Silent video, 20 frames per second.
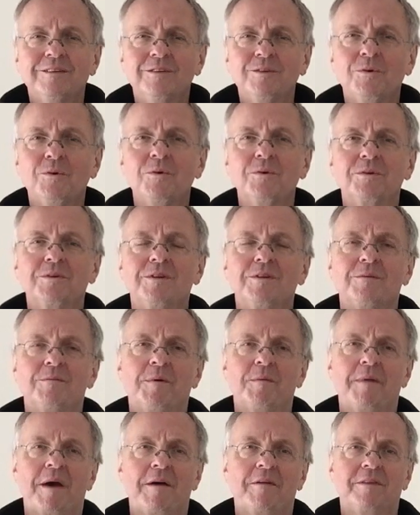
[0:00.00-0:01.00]
talk to them
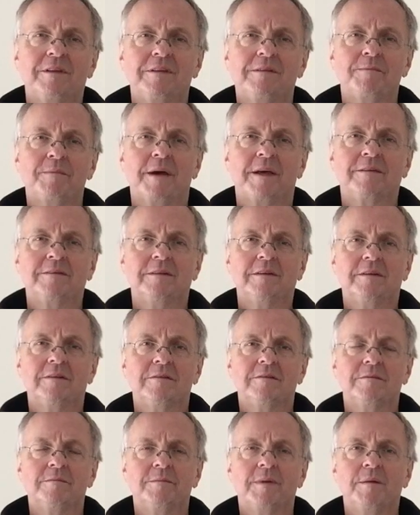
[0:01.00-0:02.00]
about this
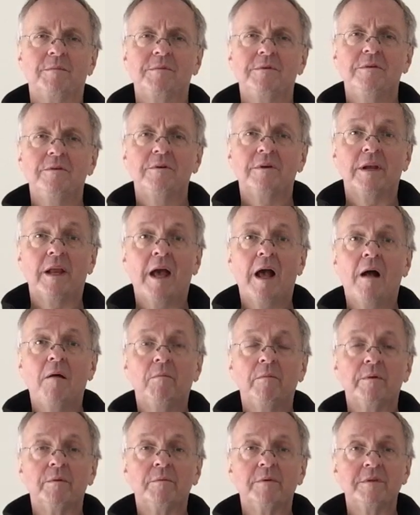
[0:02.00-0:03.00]
passage. Perhaps you can
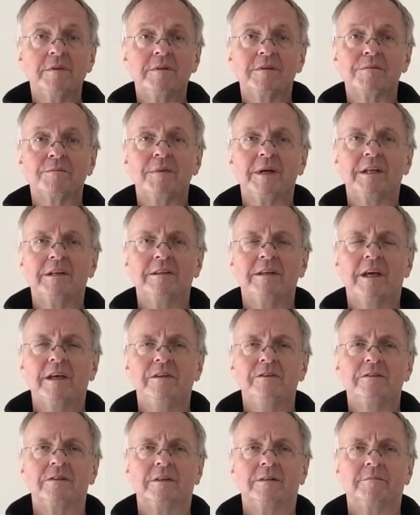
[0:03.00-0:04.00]
help them with this
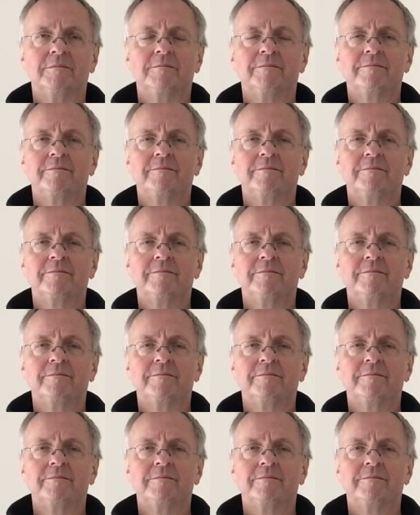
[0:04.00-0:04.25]
meditation.